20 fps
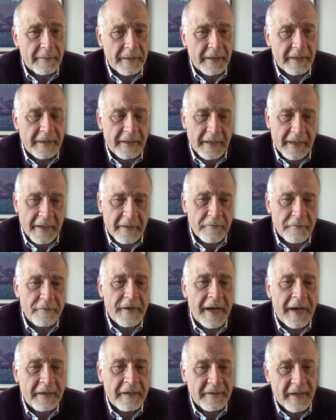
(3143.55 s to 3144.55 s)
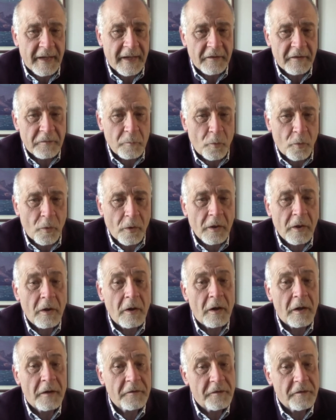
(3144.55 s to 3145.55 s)
It in fact has more
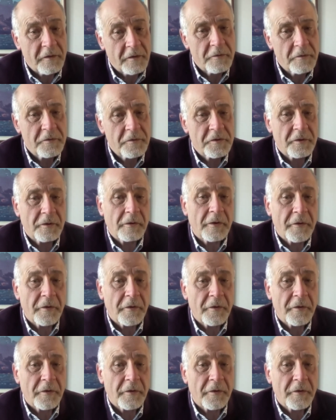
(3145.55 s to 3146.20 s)
constitutional